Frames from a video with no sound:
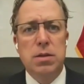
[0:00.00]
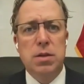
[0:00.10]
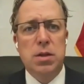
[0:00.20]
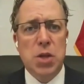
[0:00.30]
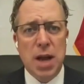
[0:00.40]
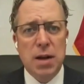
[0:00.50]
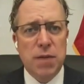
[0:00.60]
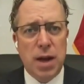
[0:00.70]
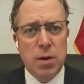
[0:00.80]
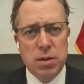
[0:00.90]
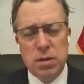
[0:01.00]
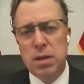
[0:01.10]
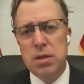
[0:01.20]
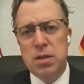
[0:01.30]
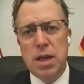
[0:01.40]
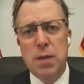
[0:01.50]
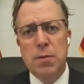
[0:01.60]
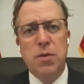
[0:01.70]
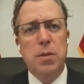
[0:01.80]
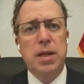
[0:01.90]
is the China virus. It
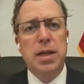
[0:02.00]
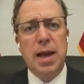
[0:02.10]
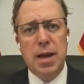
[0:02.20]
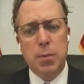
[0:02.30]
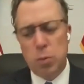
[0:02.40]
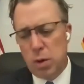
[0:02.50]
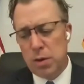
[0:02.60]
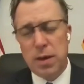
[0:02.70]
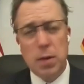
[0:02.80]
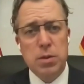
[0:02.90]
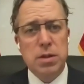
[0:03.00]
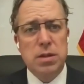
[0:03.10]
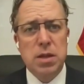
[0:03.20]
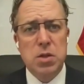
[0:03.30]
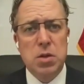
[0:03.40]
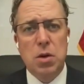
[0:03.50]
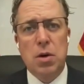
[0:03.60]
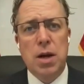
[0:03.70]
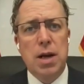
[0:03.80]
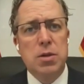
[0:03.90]
escaped from a lab, whether that was intentional
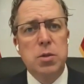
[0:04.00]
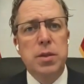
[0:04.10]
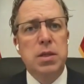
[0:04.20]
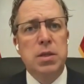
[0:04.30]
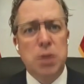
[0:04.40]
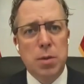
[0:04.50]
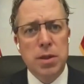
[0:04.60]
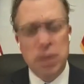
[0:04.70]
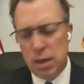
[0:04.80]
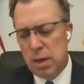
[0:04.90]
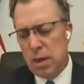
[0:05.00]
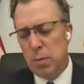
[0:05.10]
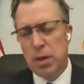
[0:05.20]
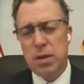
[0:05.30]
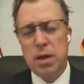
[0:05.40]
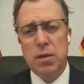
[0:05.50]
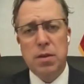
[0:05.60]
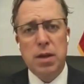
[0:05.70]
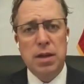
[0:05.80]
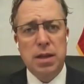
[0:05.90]
or not to be determined. But
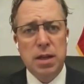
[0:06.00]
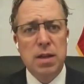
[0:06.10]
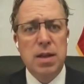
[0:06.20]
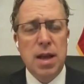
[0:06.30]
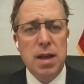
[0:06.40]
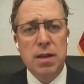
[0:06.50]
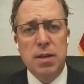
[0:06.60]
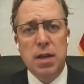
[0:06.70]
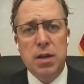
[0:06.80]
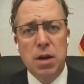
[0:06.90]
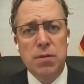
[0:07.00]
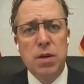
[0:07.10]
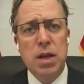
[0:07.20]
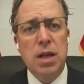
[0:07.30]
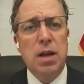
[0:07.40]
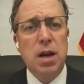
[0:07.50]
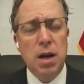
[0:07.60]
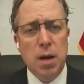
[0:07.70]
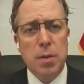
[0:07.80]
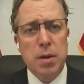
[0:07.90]
at the end of the day, they covered it
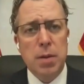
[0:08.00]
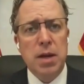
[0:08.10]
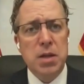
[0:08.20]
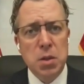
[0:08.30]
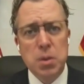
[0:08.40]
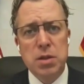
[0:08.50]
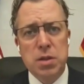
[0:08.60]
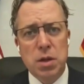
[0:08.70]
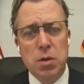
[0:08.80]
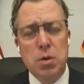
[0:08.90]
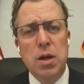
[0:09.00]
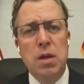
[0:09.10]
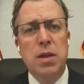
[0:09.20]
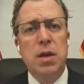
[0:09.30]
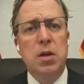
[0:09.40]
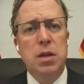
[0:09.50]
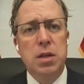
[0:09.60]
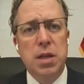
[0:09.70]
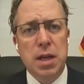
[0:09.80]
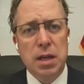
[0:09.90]
up. And by doing so, they
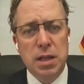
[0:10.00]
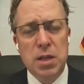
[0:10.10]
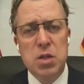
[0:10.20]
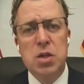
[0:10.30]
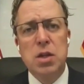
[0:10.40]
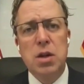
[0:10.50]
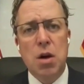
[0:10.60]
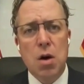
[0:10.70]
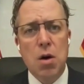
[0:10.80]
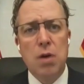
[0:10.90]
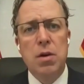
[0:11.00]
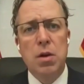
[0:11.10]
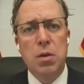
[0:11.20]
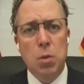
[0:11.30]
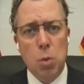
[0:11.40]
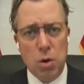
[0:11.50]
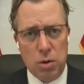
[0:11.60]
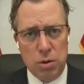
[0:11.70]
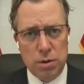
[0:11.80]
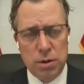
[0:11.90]
unleashed it on the
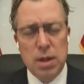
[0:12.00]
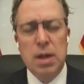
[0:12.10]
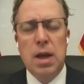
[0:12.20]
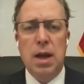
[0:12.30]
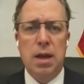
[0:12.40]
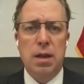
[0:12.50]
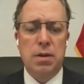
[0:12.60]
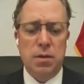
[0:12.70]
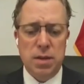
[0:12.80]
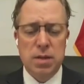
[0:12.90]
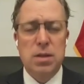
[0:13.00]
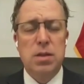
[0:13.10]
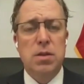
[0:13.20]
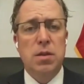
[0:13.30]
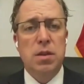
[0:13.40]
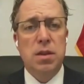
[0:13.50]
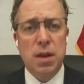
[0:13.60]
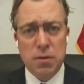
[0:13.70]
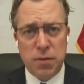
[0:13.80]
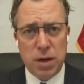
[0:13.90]
world. And this is
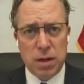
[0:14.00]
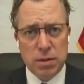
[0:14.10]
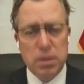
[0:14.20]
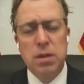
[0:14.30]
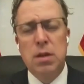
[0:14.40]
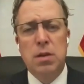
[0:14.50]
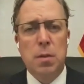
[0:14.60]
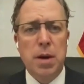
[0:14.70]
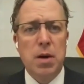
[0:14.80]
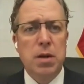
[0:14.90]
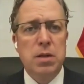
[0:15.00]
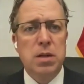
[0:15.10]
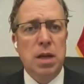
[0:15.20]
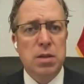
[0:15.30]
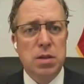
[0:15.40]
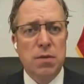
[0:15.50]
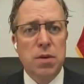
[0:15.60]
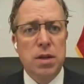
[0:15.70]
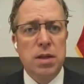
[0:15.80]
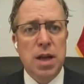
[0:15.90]
their fault. The Americans that
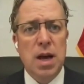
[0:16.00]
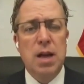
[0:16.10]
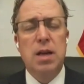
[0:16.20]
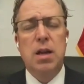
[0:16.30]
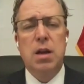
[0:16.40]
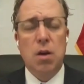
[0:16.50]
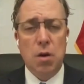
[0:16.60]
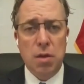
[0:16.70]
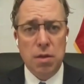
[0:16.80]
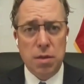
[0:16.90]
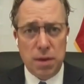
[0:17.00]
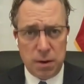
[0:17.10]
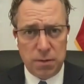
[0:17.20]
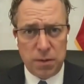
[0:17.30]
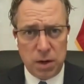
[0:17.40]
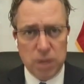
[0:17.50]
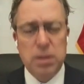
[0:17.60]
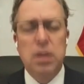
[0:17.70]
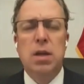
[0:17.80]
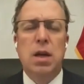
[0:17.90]
suffered and died are their fault.
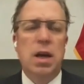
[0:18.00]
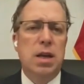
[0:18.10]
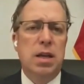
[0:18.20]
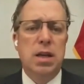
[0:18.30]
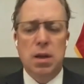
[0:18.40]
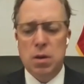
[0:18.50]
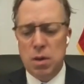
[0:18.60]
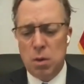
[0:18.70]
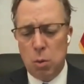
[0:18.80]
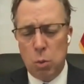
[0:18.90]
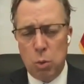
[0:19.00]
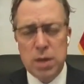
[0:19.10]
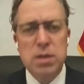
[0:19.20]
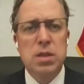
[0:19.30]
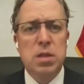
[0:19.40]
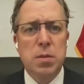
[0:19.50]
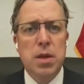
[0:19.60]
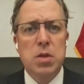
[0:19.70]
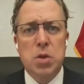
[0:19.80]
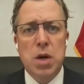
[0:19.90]
And again, what is this
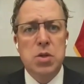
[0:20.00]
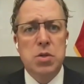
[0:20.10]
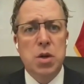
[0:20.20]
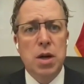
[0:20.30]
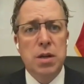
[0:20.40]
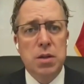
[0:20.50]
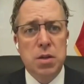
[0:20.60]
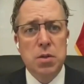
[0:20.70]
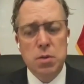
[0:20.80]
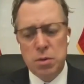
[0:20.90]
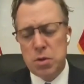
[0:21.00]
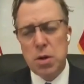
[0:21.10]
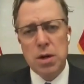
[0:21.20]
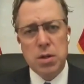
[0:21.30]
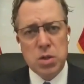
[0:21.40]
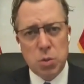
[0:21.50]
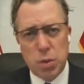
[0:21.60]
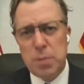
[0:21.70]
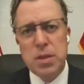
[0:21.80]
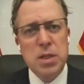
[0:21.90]
administration trying to do? They're trying to
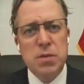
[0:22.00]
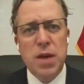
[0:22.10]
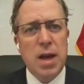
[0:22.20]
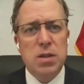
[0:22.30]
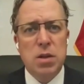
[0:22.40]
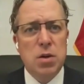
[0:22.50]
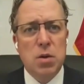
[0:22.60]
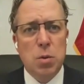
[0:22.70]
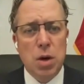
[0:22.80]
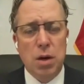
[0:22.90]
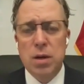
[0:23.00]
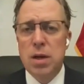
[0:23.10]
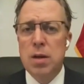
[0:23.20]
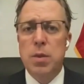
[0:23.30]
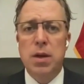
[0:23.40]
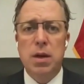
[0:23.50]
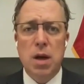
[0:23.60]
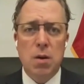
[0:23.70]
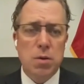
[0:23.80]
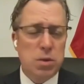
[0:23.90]
sweep these facts under the rug. But in
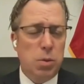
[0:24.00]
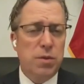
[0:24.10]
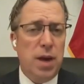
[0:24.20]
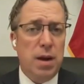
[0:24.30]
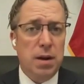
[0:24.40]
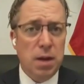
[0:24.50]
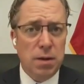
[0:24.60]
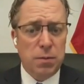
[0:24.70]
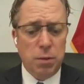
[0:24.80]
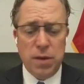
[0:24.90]
Congress, we've had enough.